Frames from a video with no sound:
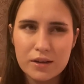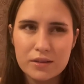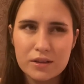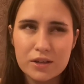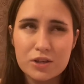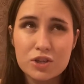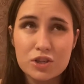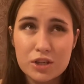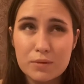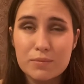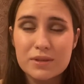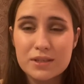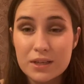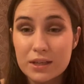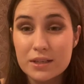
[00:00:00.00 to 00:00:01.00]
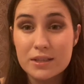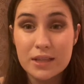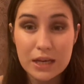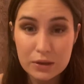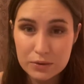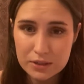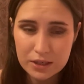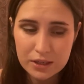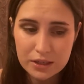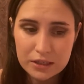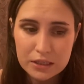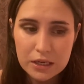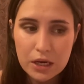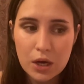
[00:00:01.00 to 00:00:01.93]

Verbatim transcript: the ship 6000